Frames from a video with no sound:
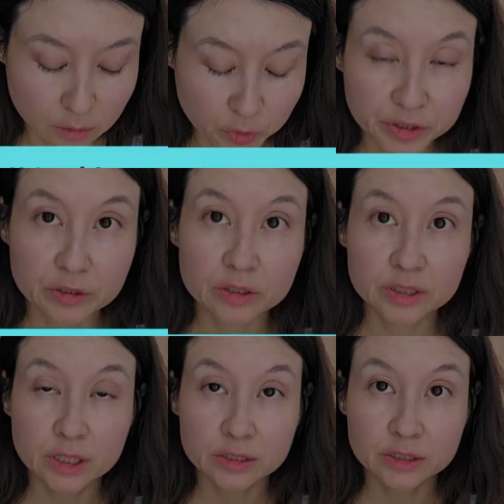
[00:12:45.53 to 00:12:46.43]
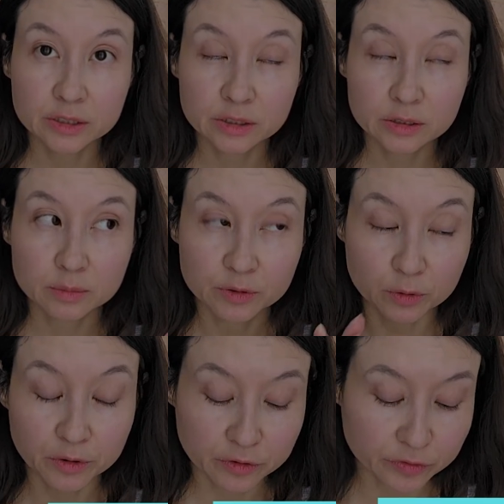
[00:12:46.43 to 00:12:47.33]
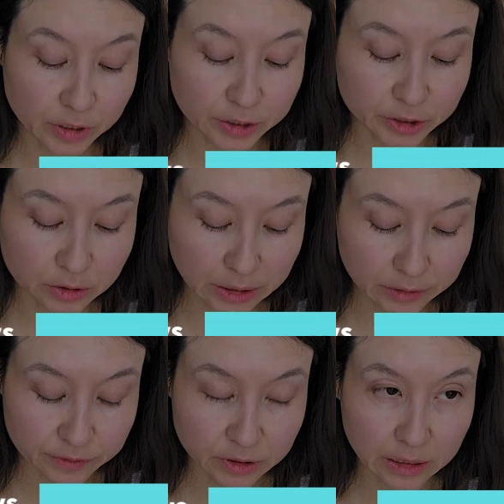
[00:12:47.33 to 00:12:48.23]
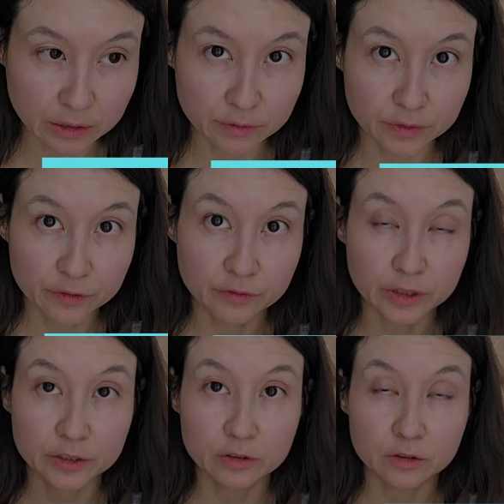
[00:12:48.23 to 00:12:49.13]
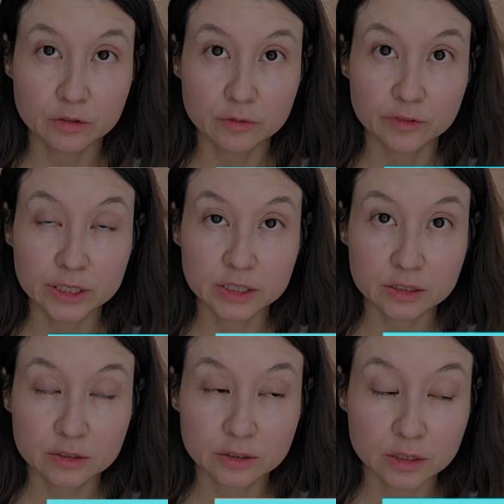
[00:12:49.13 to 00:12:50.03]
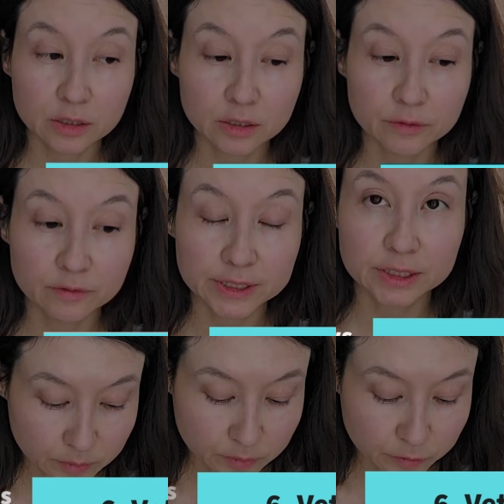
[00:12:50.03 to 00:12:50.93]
Within the 10 days before they fly, you have to have the final vet visit.